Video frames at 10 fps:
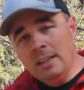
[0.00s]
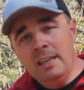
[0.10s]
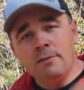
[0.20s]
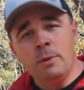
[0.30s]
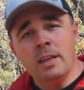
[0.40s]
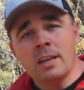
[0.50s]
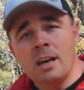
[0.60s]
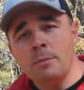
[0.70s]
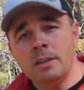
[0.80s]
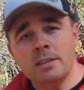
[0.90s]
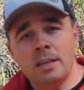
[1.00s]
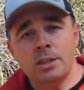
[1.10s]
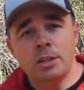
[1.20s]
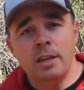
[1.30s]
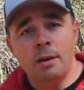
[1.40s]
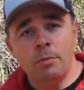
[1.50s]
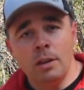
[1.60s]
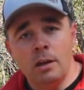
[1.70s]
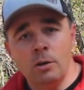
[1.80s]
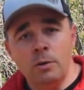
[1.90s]
leave them in the comment section down
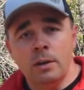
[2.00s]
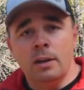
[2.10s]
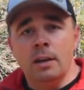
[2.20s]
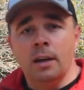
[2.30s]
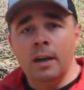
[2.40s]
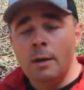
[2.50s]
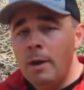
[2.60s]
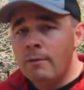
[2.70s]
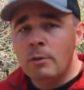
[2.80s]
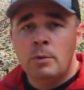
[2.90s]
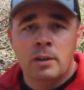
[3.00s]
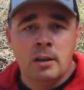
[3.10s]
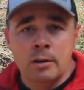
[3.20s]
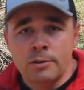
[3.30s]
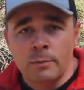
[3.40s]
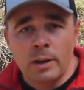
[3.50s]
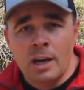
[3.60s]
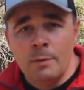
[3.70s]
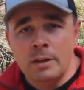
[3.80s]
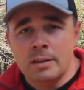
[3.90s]
below. Everyone learns from the
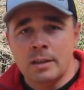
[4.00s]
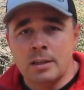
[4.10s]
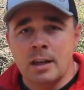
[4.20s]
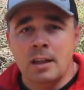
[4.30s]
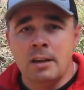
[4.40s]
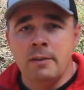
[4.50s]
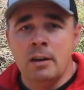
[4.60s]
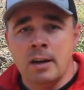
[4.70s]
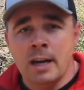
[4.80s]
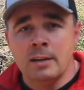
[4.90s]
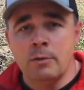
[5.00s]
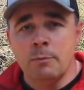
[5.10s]
comment section. I love interacting